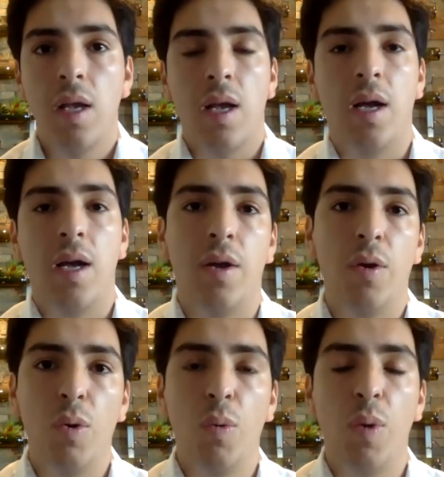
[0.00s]
uh,
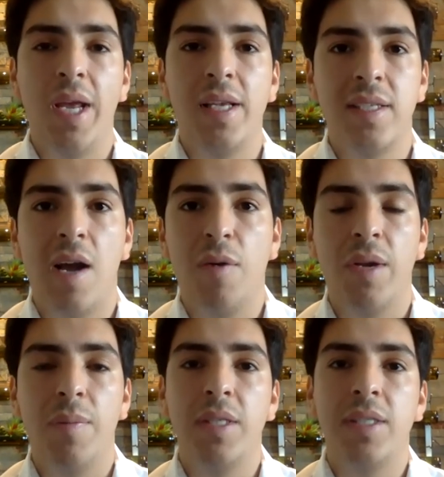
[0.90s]
who is now
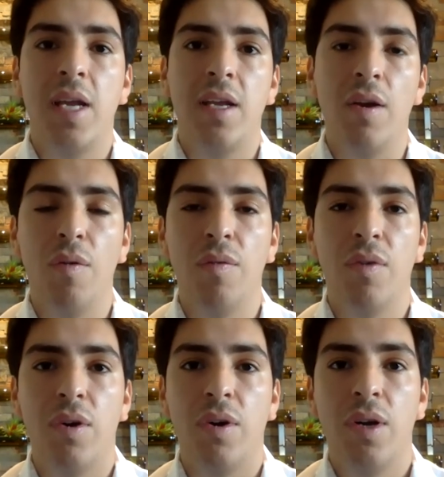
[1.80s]
going to be taking
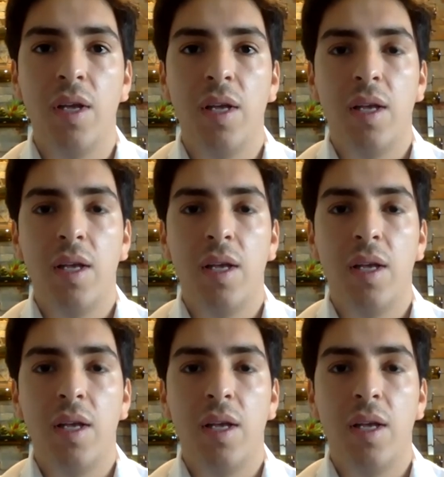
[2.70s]
over